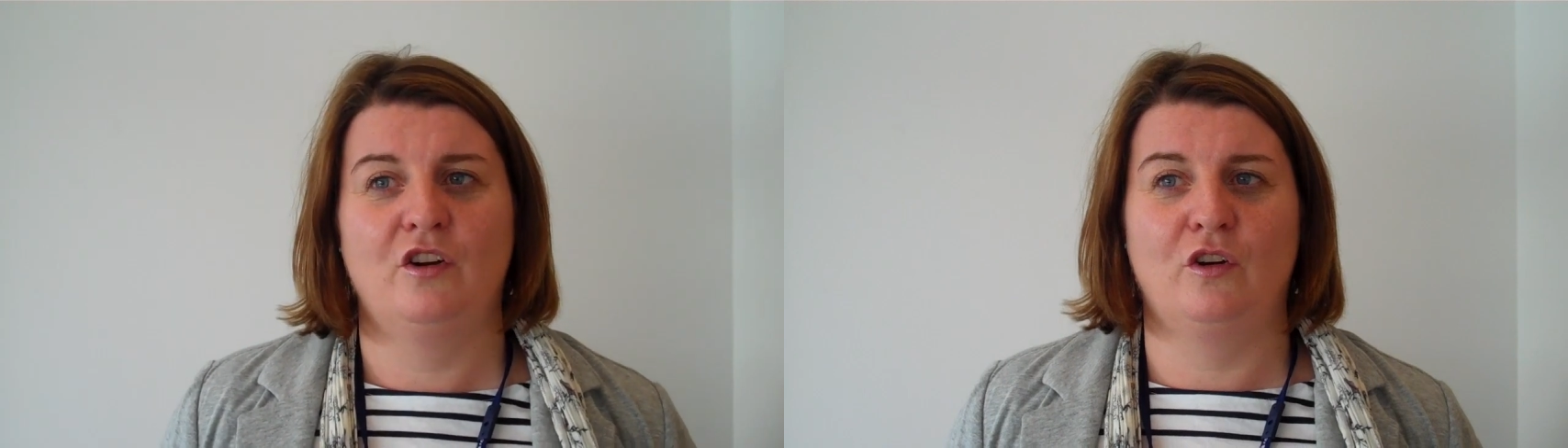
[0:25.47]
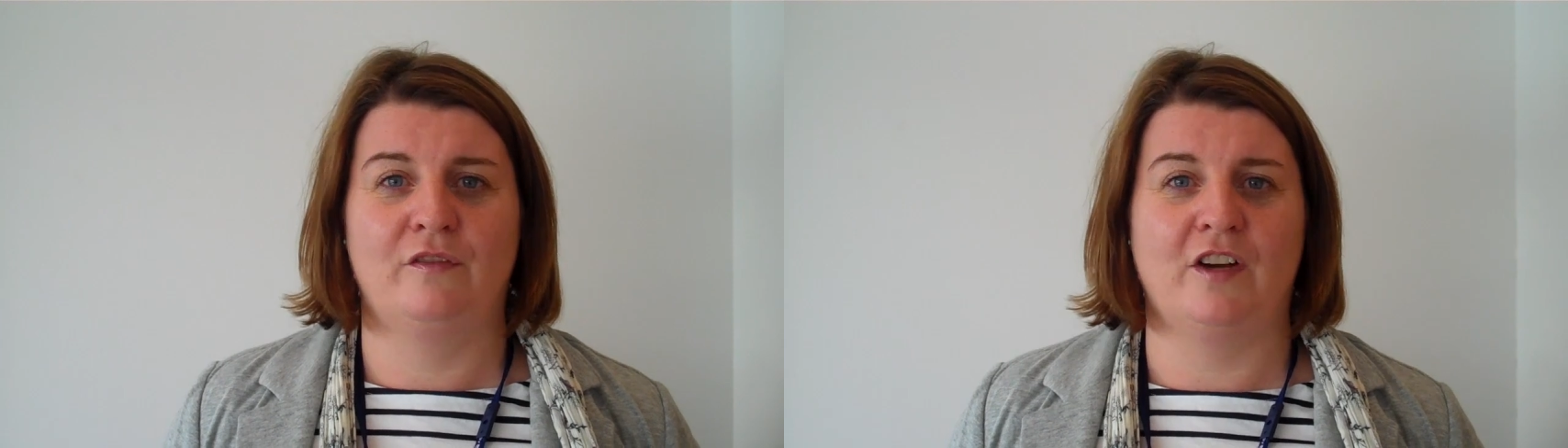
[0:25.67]

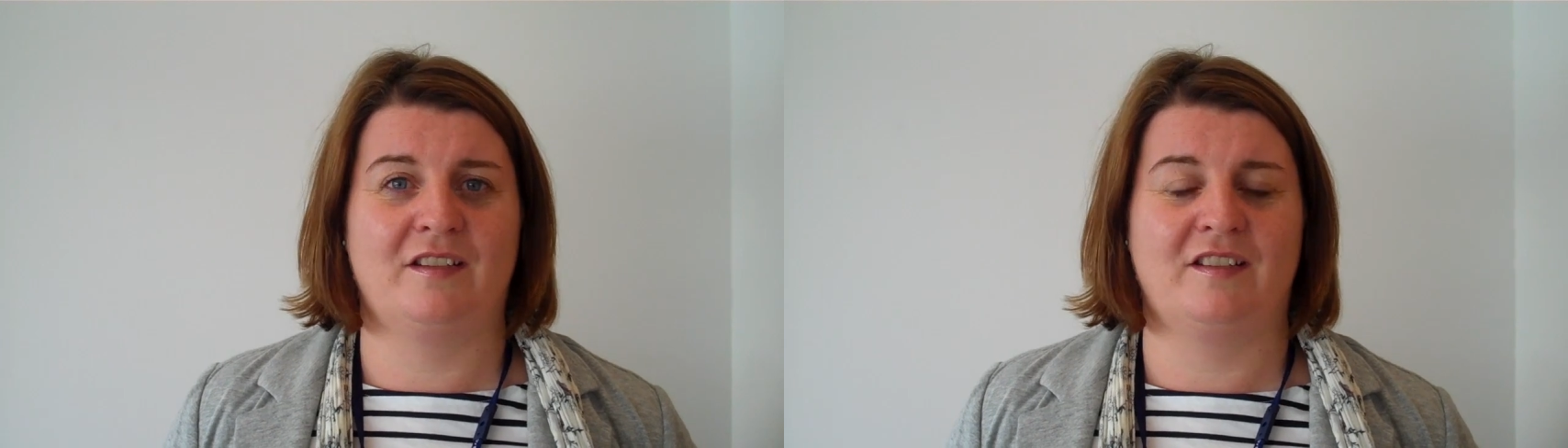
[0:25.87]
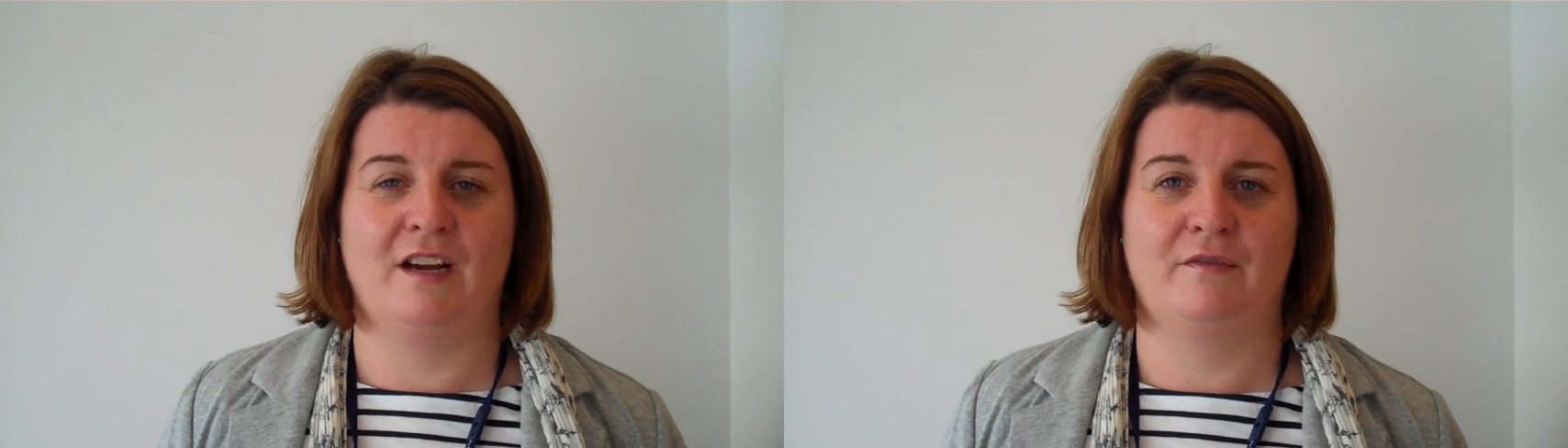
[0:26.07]
All of our
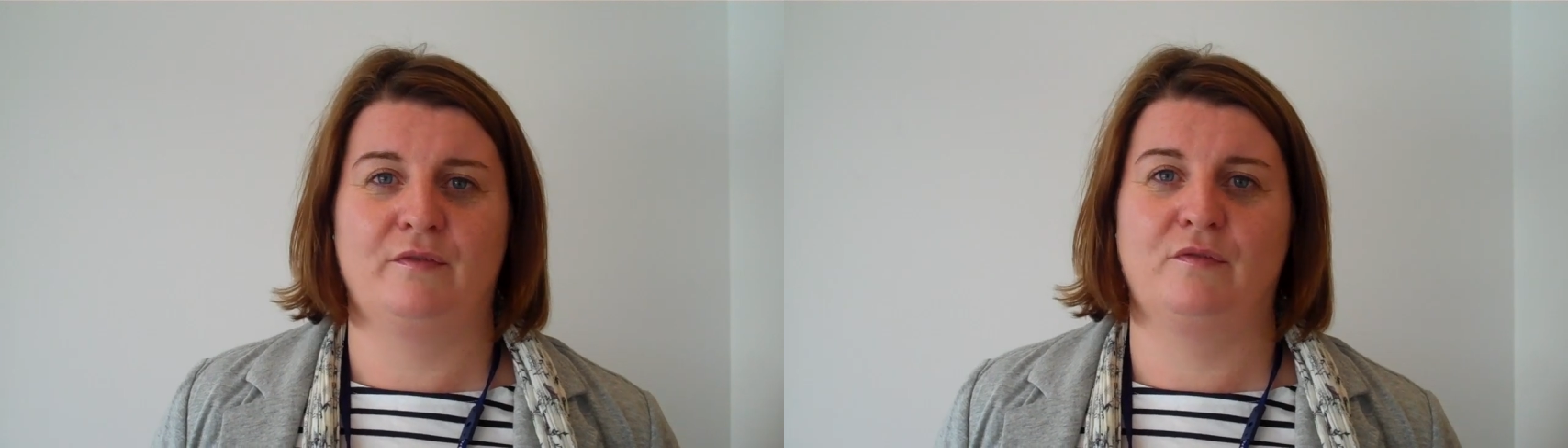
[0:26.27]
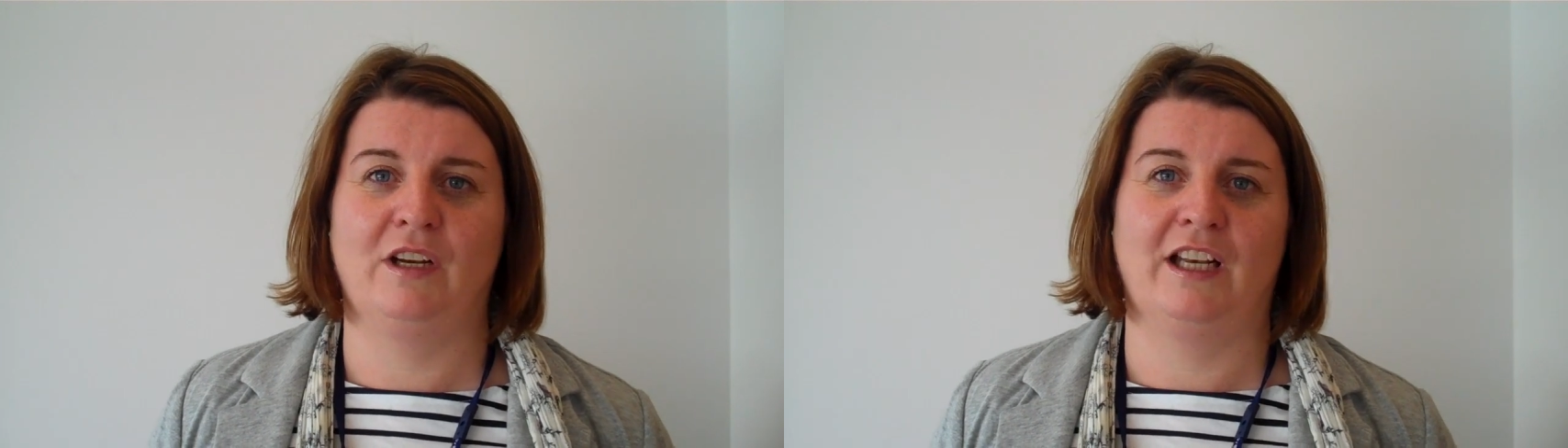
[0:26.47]
staff
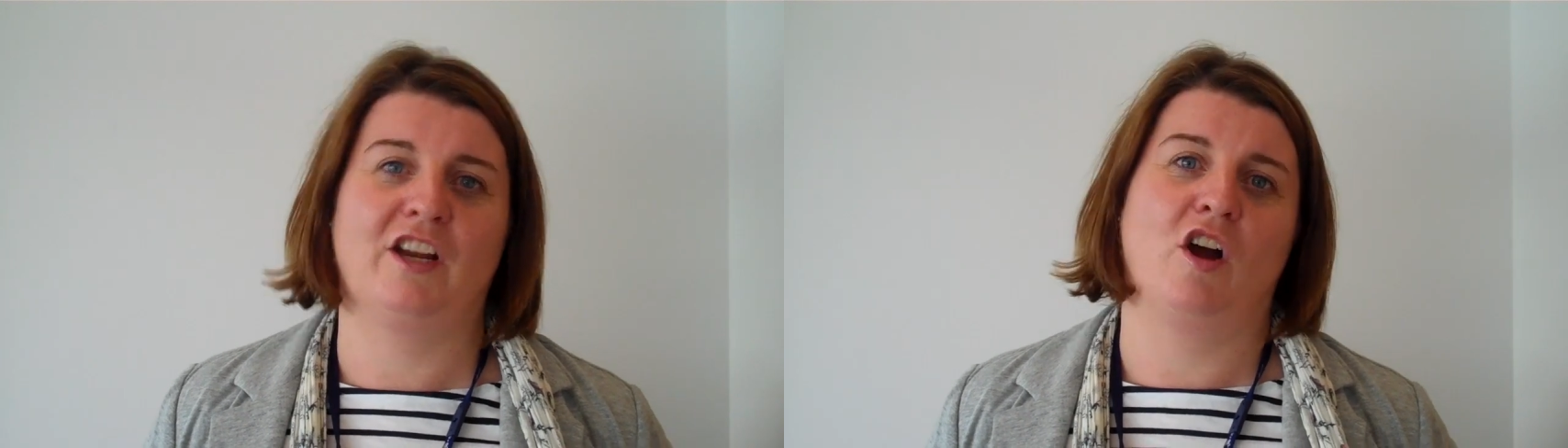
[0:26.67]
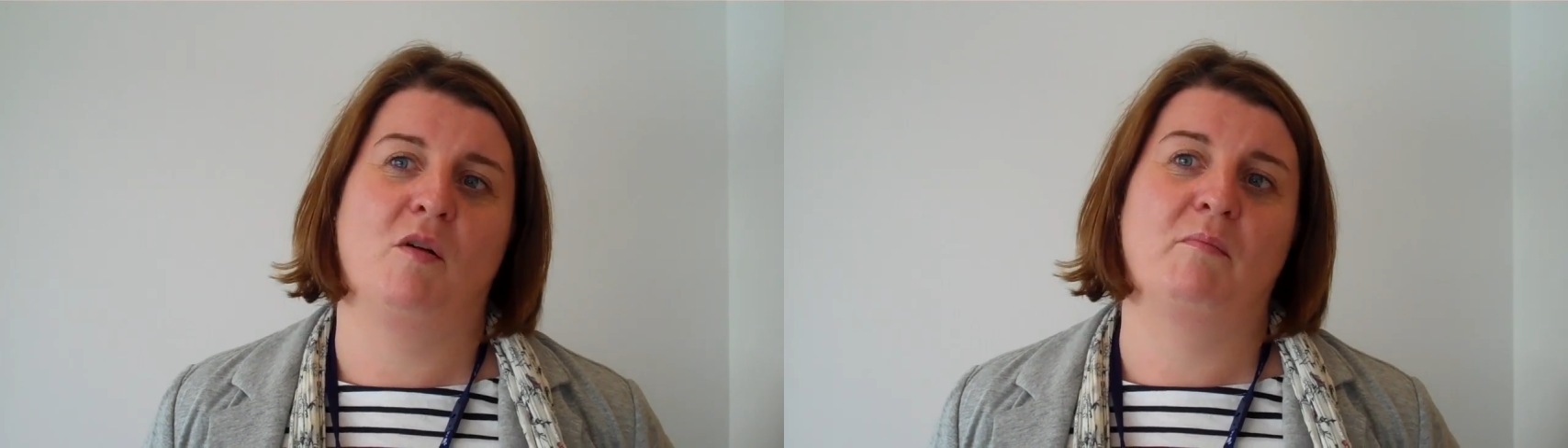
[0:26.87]
have really
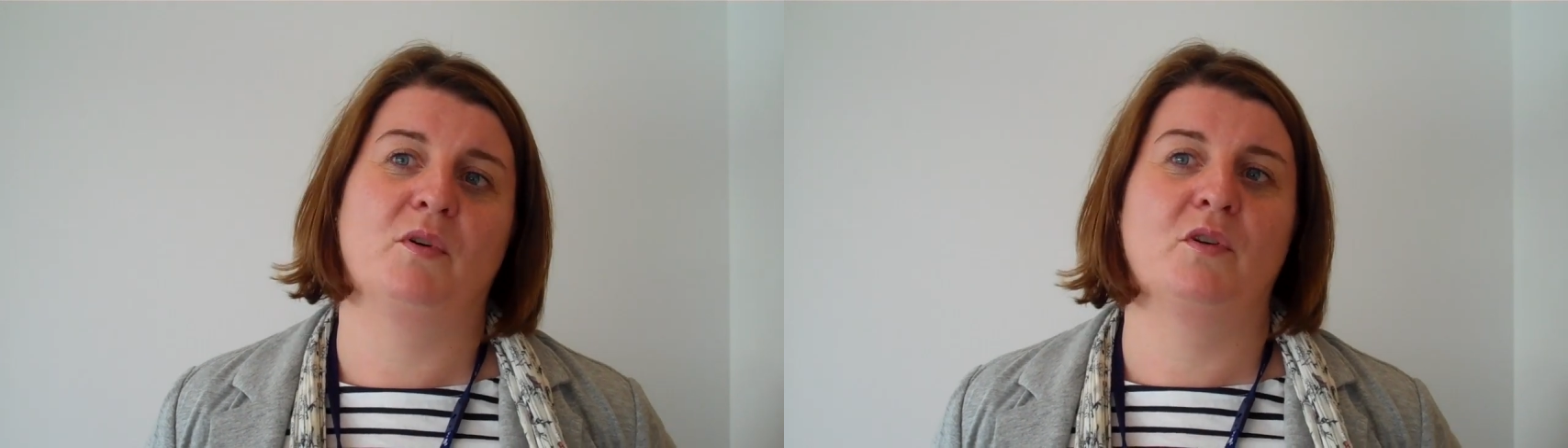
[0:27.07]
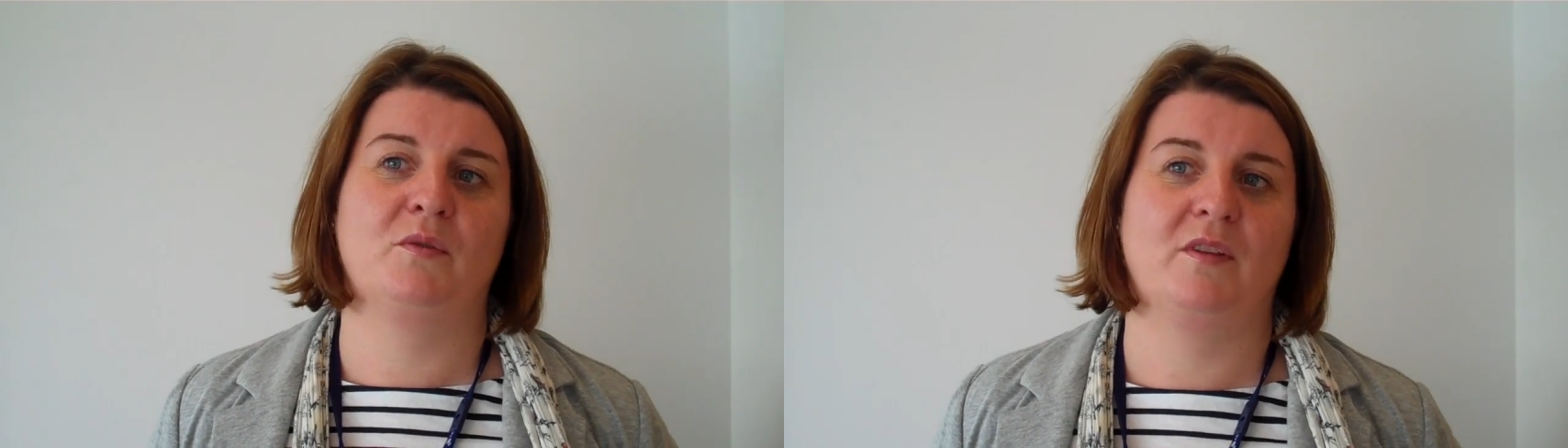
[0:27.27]
got on
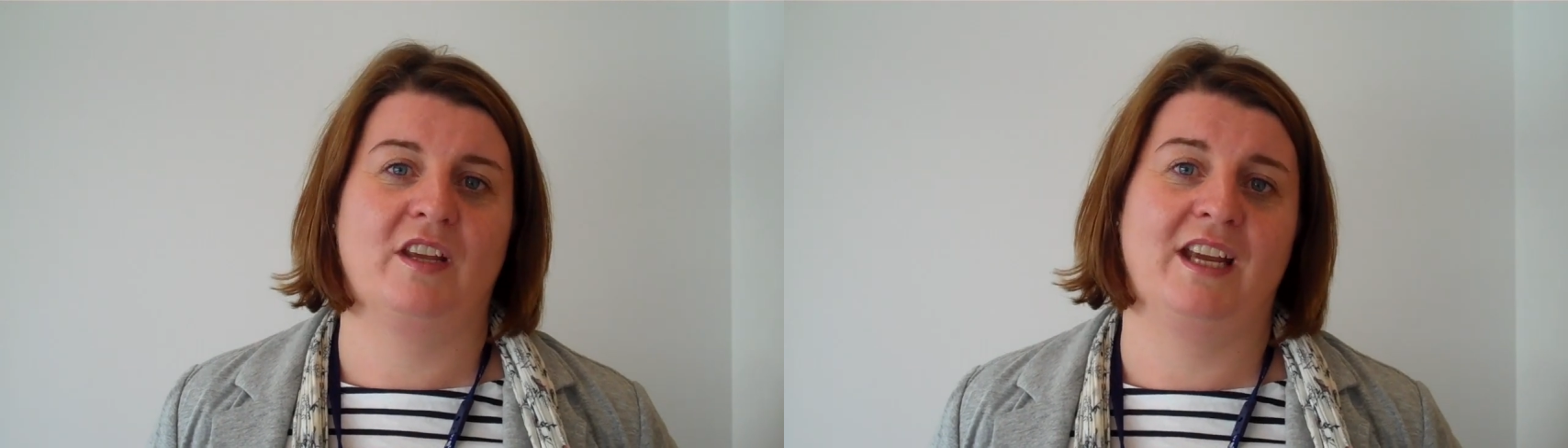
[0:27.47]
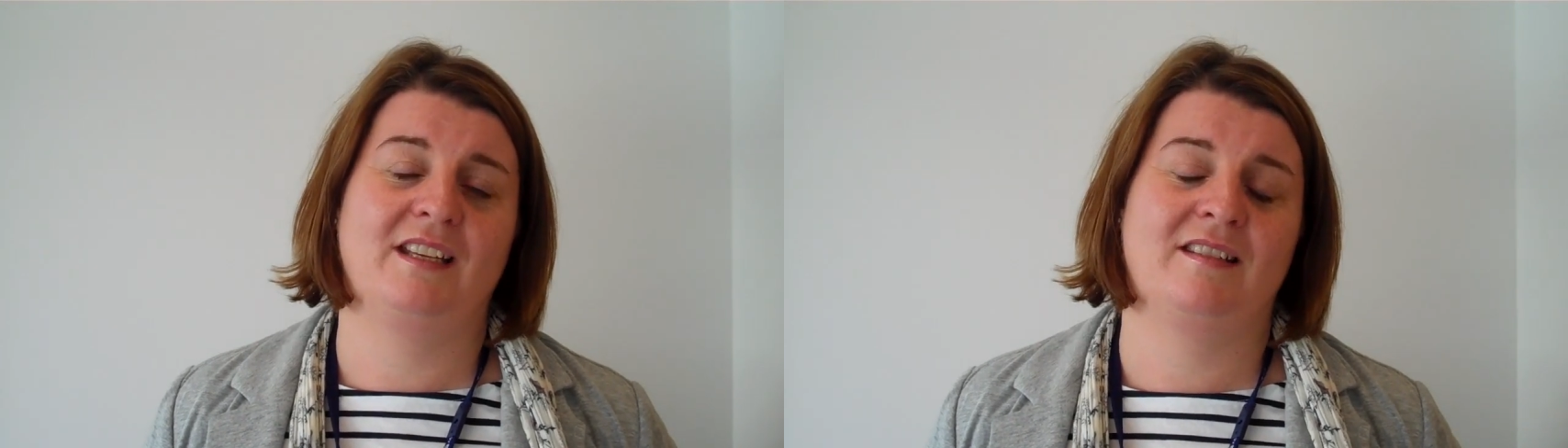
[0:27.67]
board with
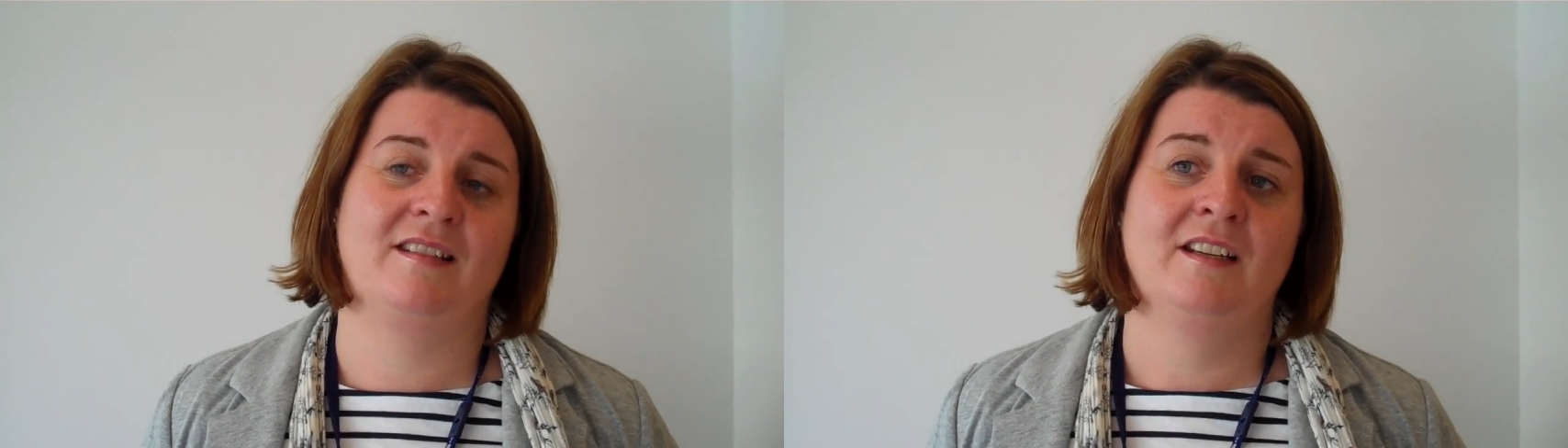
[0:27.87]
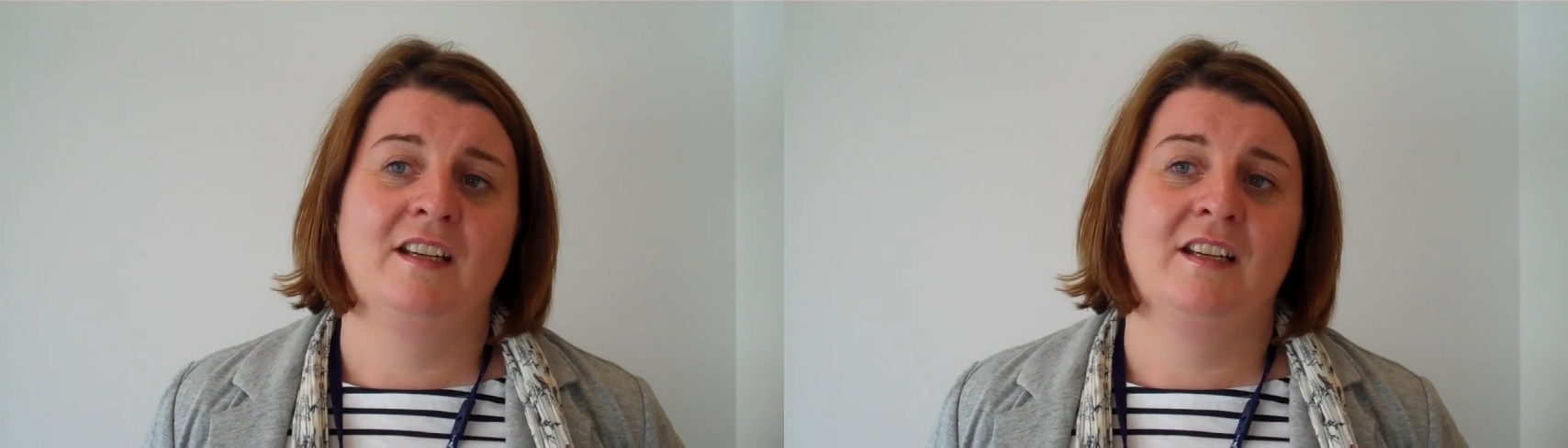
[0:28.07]
this.